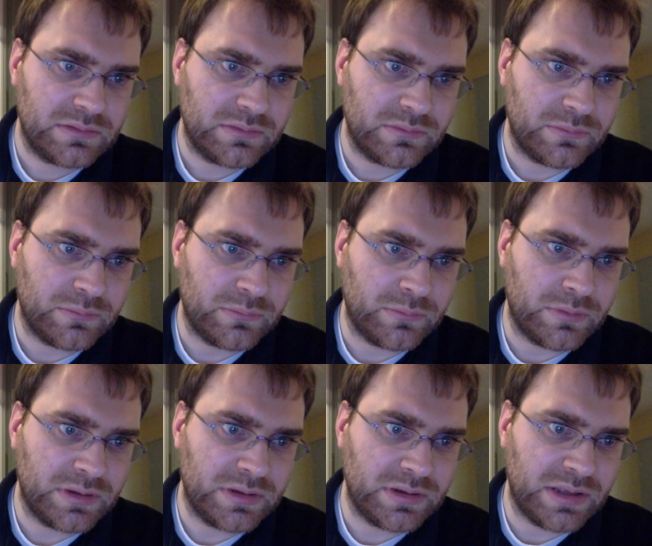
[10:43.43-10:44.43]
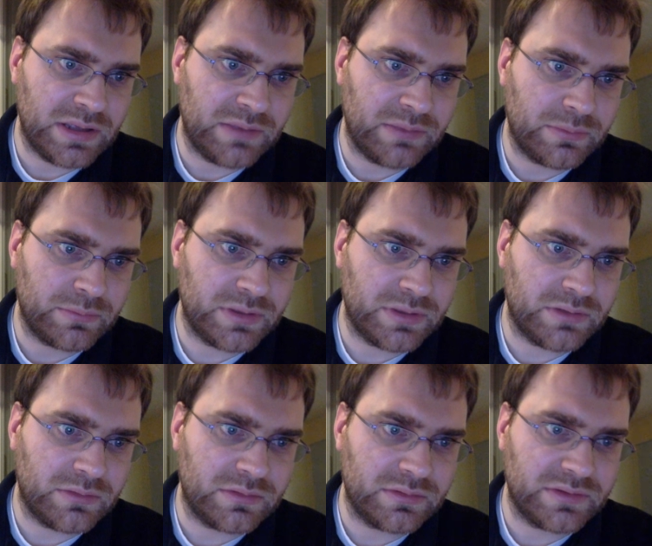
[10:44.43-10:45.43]
1
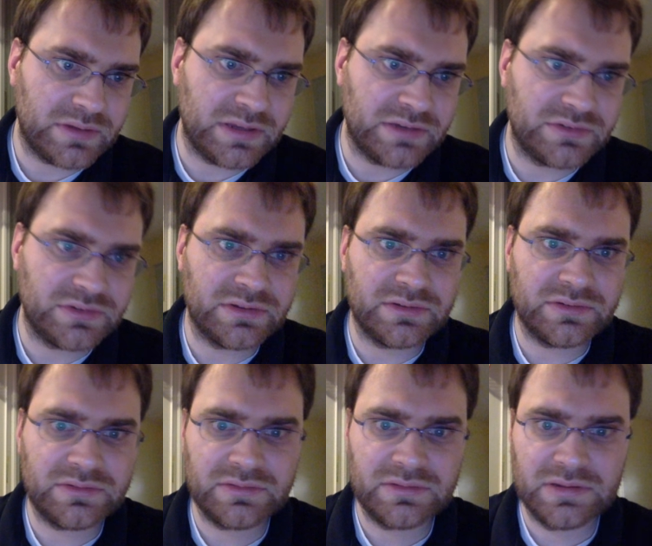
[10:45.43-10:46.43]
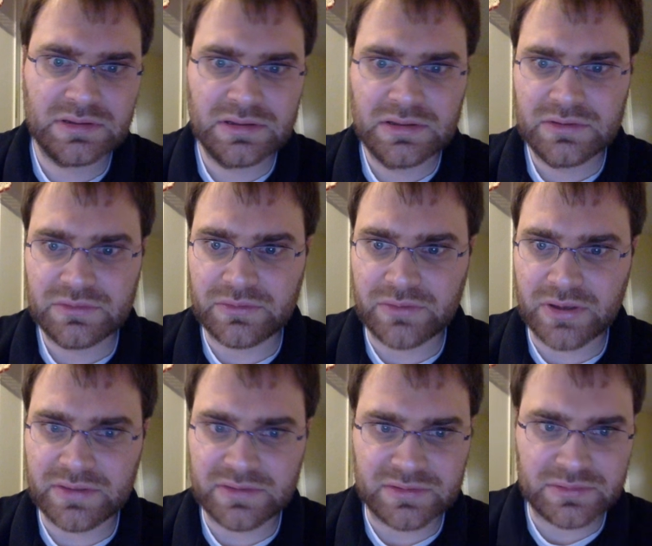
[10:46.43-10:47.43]
3/4 inches. So I've
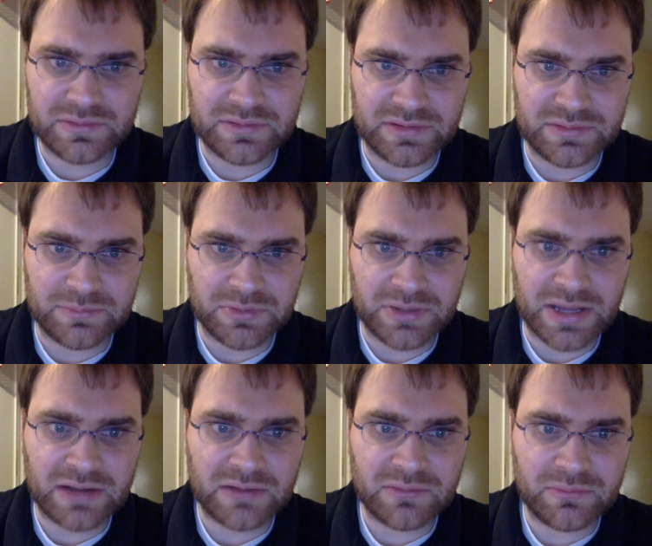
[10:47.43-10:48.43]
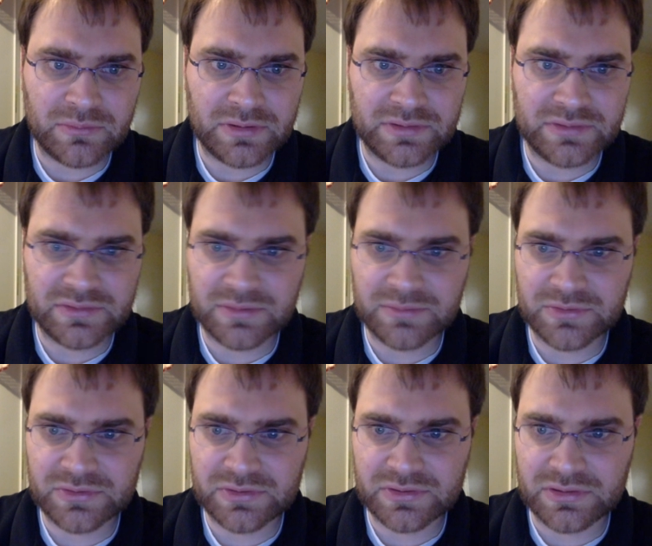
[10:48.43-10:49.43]
got these black ones. I'm
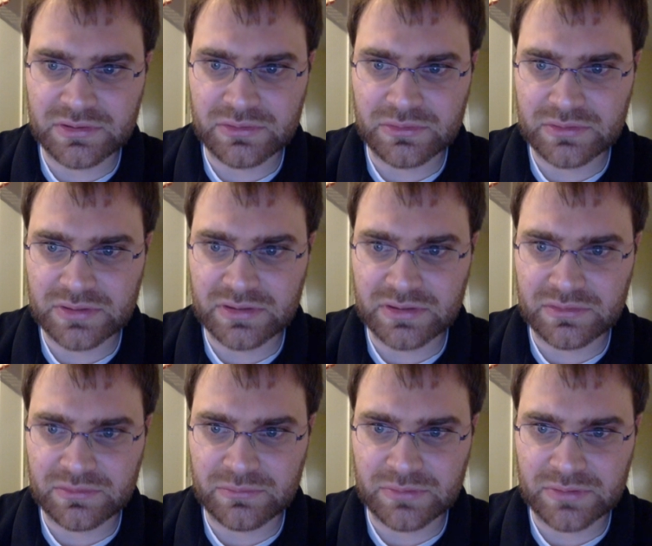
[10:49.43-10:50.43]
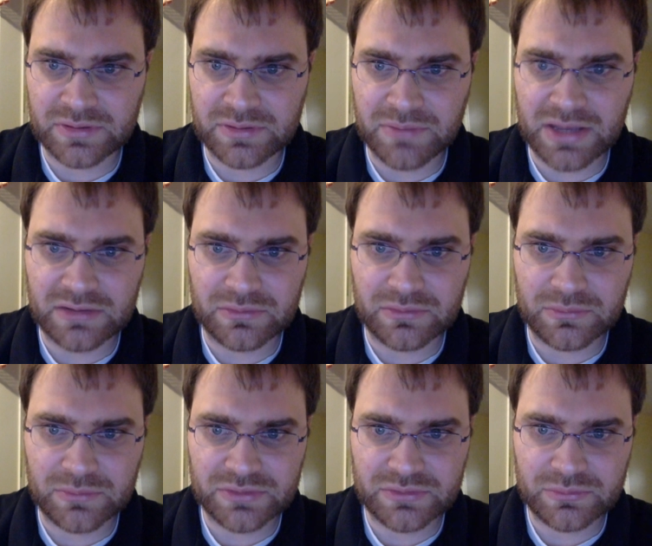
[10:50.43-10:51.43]
just going to use, it doesn't really matter
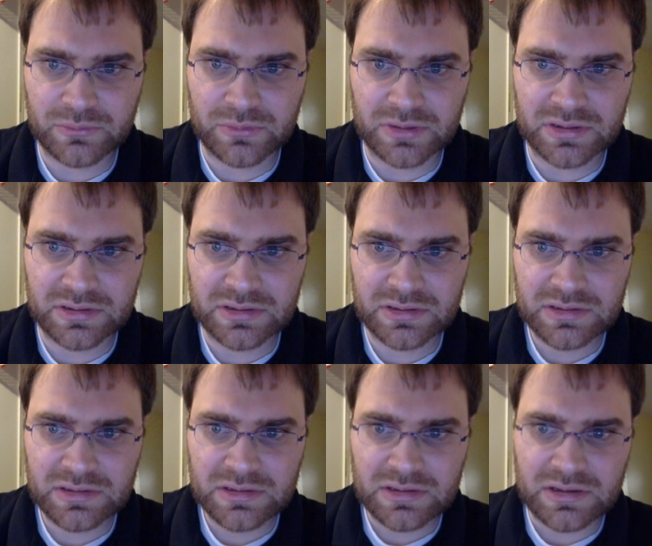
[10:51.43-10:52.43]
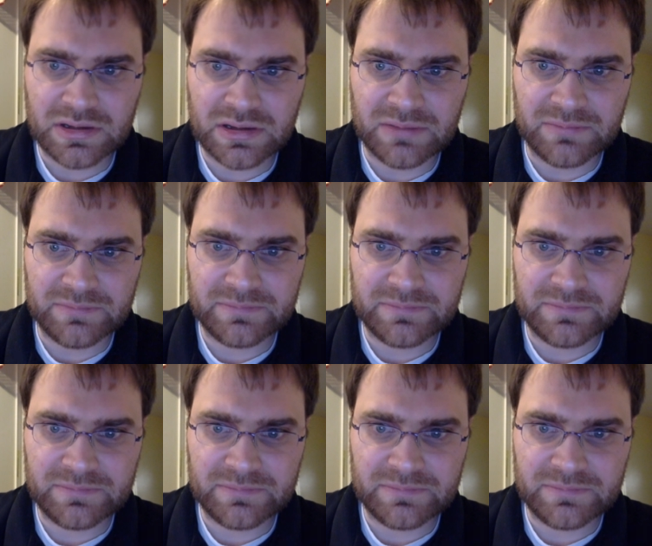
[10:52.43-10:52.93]
which one. I